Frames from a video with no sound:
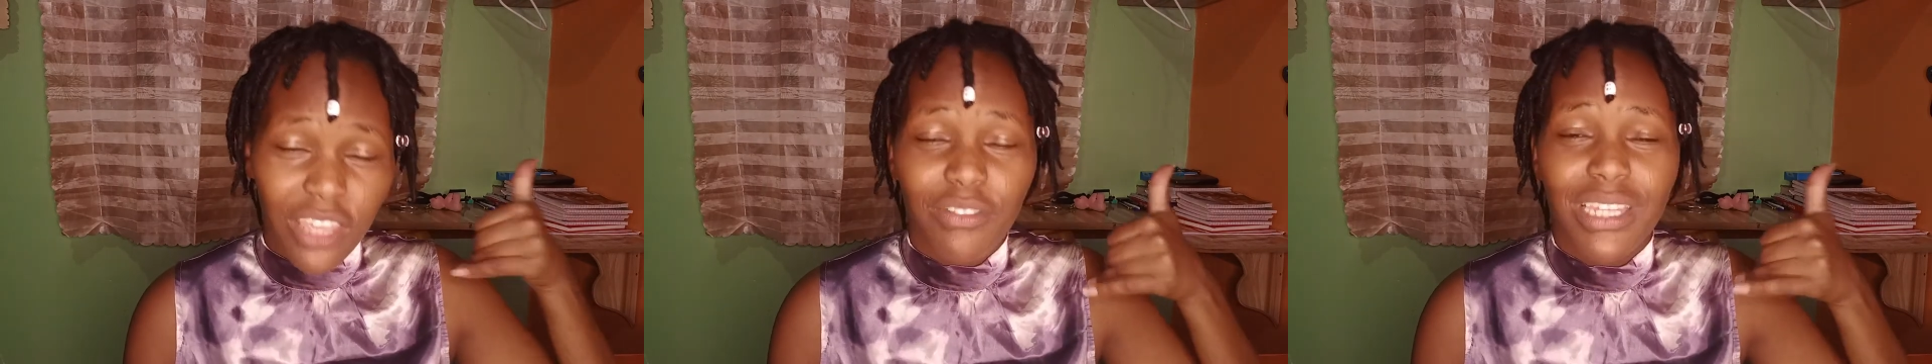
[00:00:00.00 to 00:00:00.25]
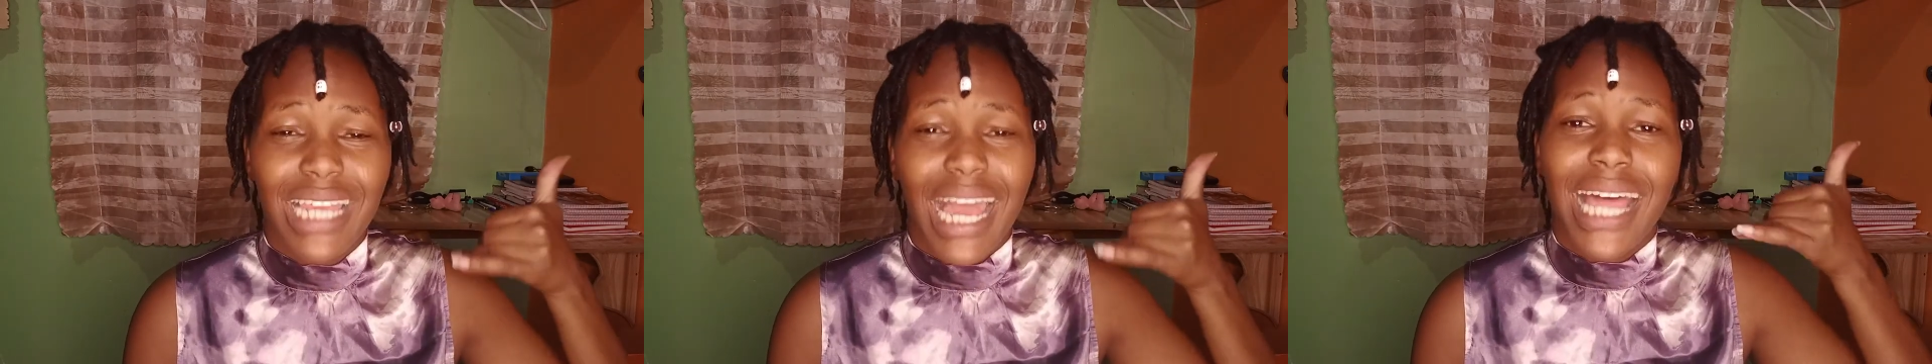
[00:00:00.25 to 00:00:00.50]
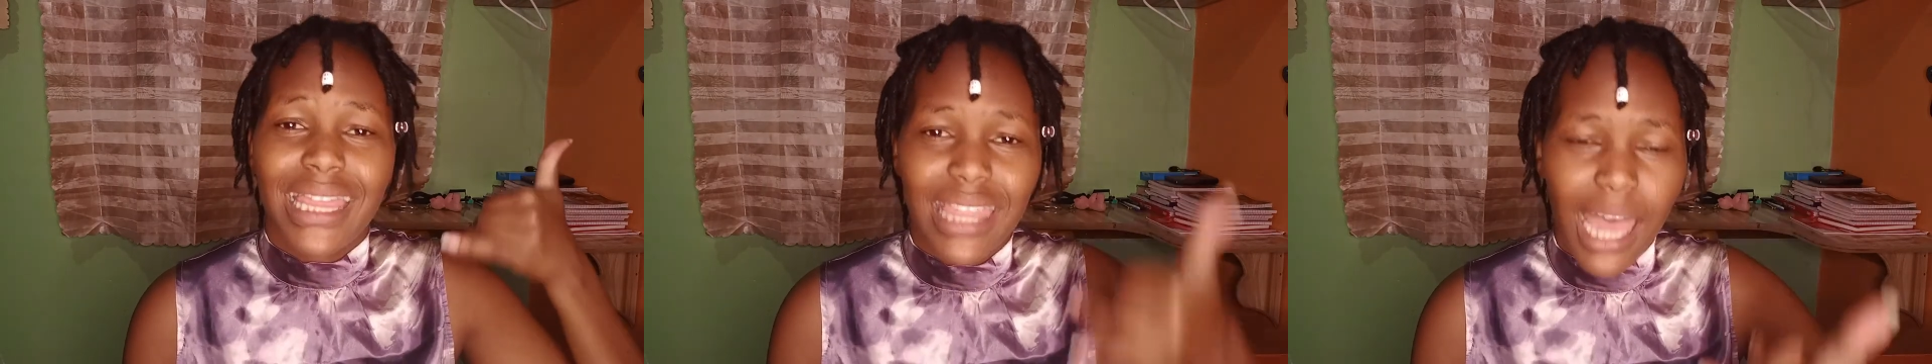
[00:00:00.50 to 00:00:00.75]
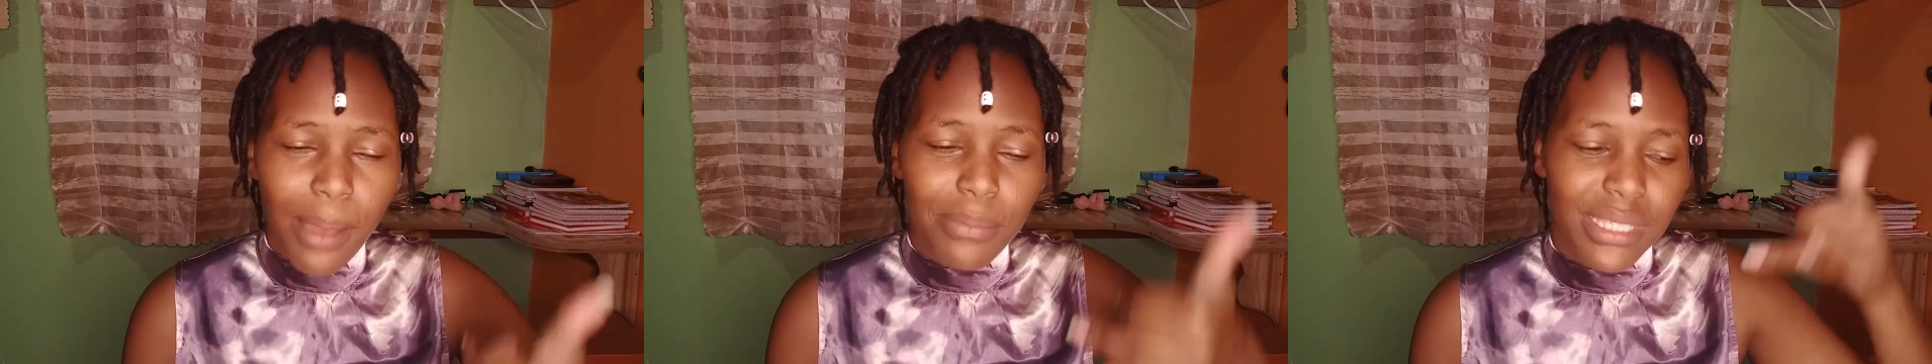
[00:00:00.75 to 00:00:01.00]
give it a
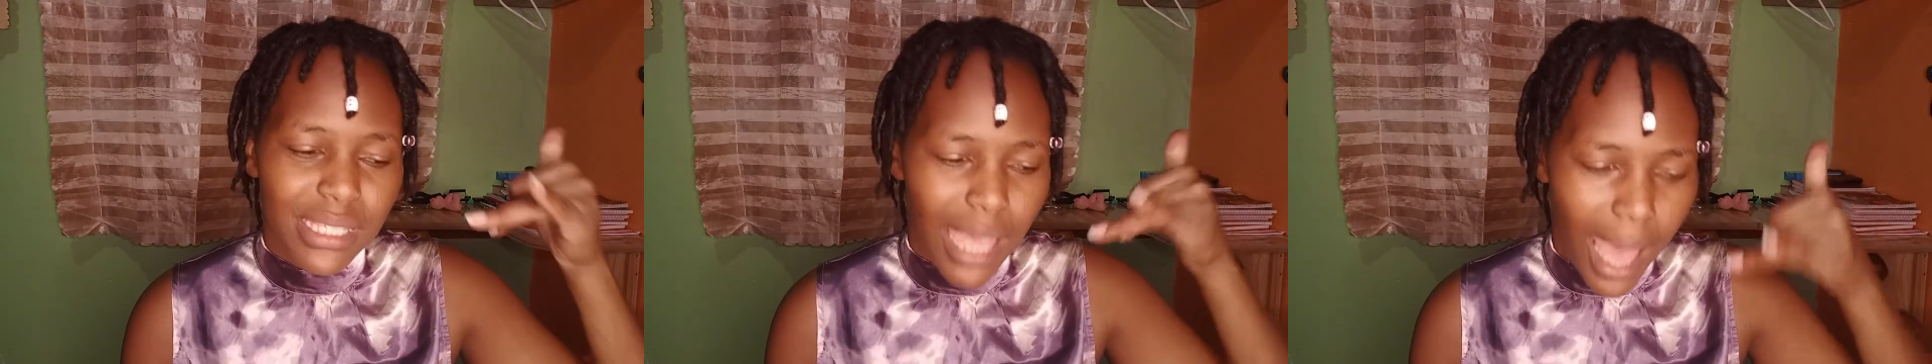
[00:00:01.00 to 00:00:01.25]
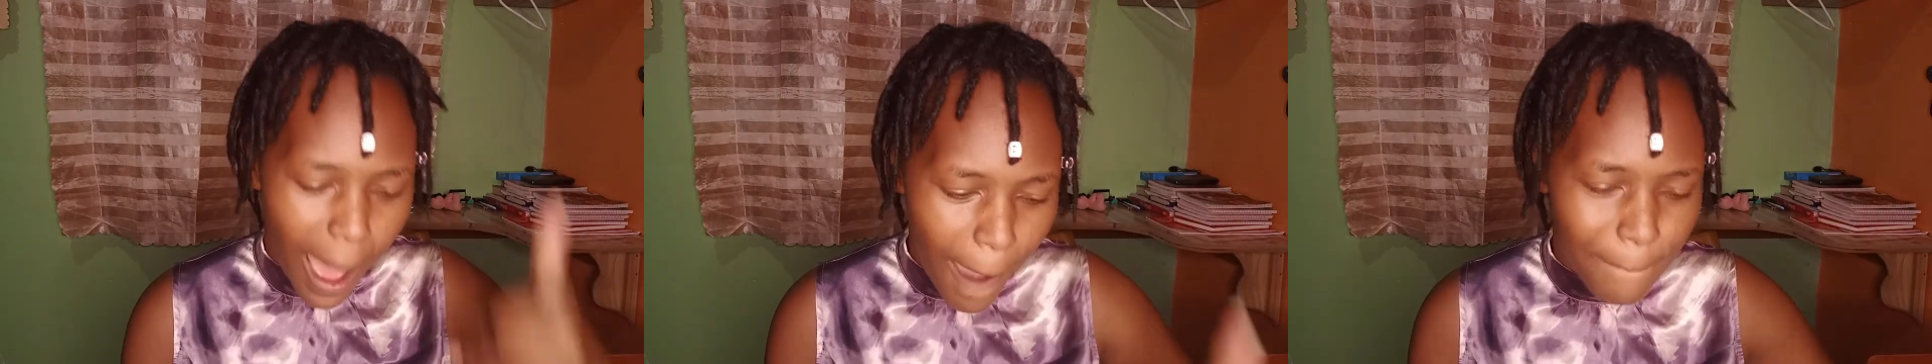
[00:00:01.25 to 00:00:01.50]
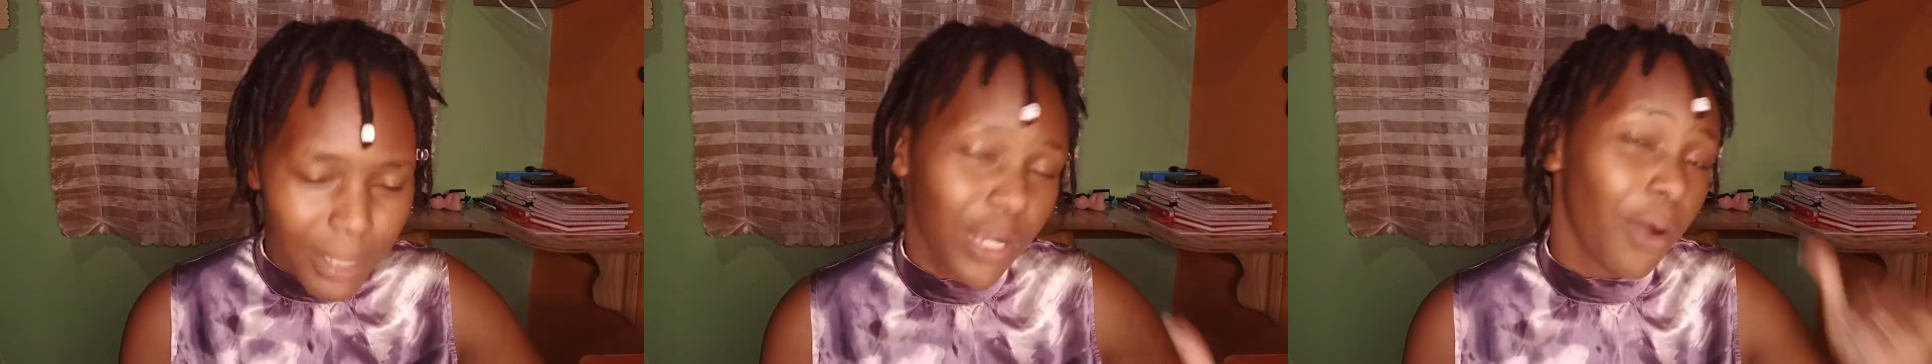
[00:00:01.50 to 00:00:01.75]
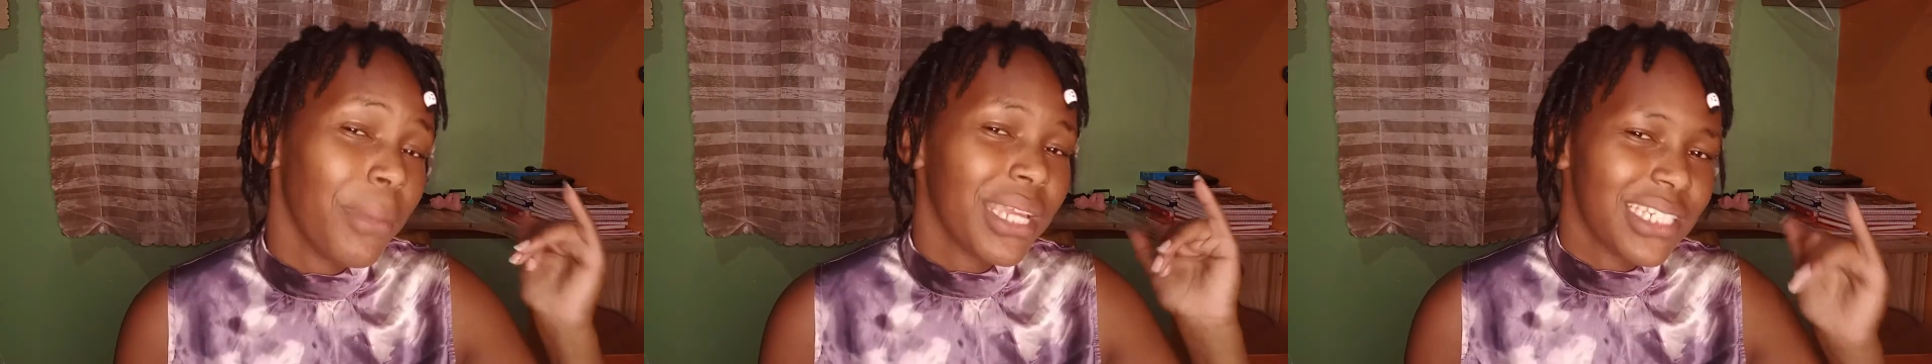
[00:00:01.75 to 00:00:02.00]
thumbs
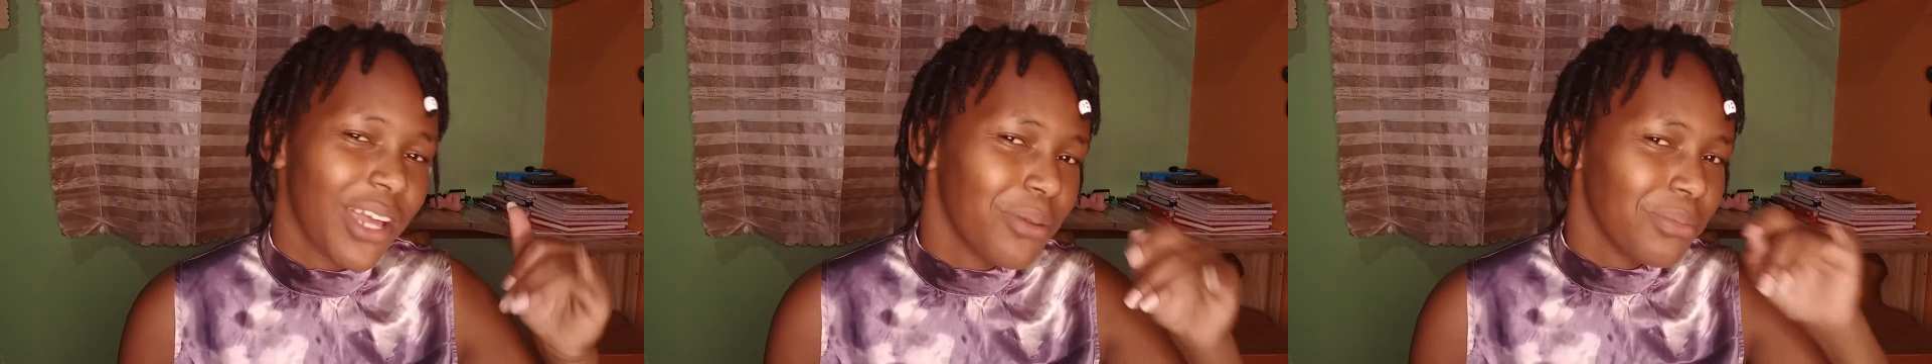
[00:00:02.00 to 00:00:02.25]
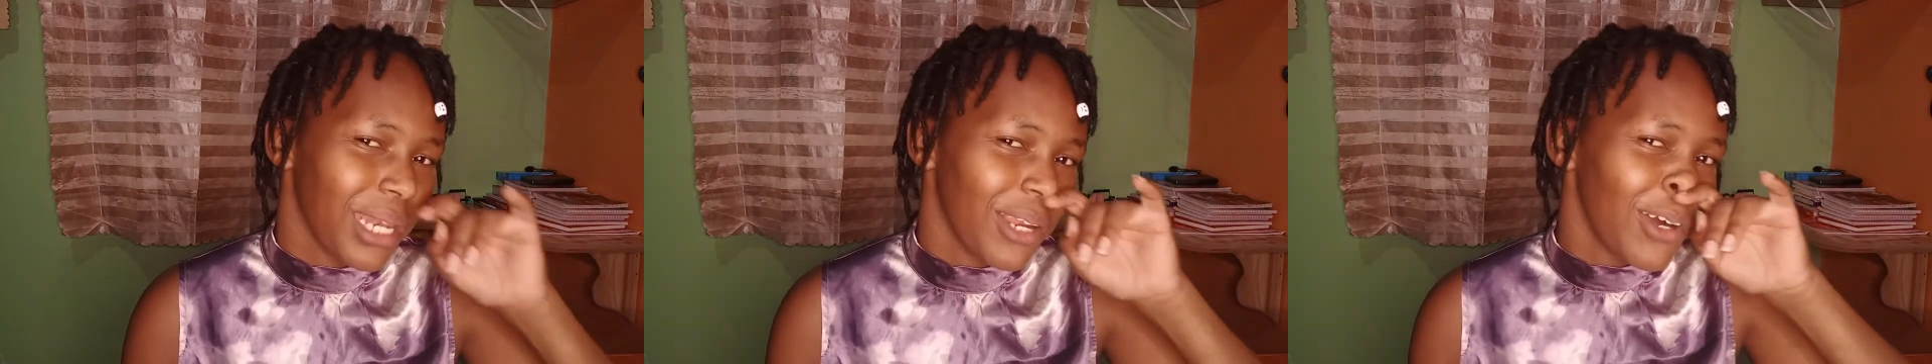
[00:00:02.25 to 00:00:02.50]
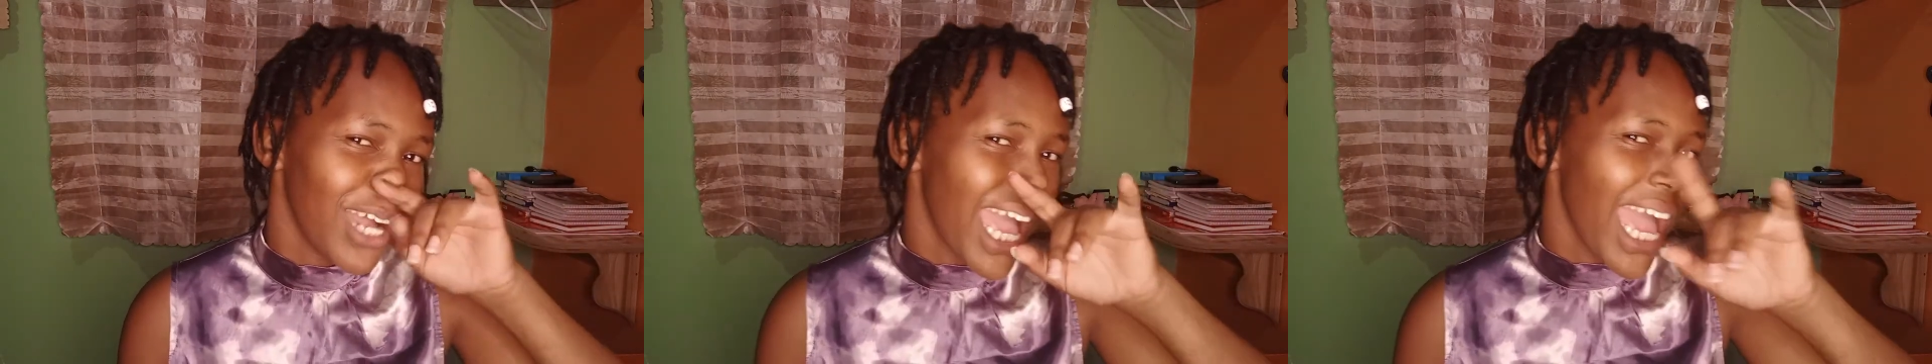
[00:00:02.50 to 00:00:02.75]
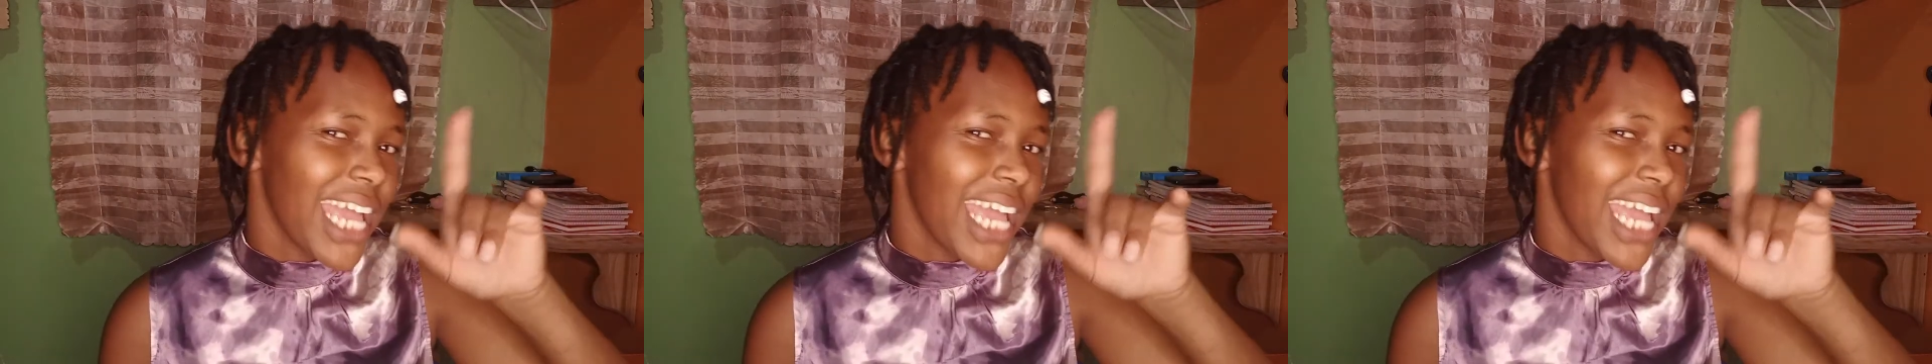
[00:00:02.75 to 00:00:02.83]
up, comment down below,